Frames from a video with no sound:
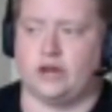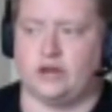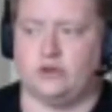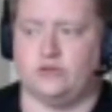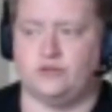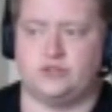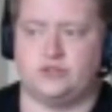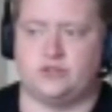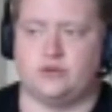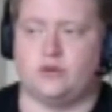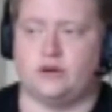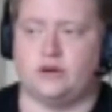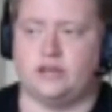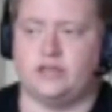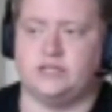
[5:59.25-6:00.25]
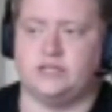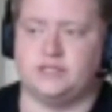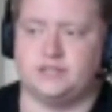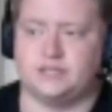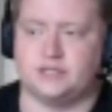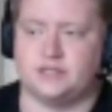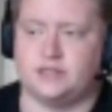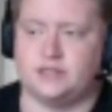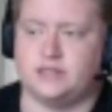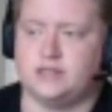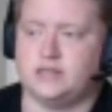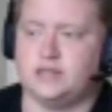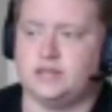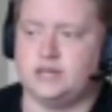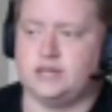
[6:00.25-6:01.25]
news stories and
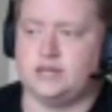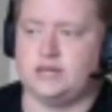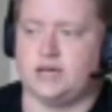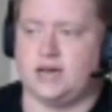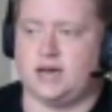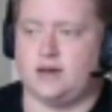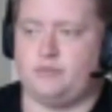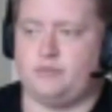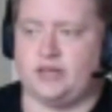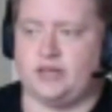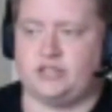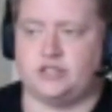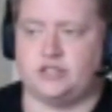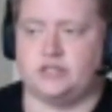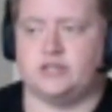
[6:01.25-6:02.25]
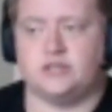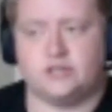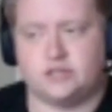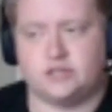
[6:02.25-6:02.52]
pictures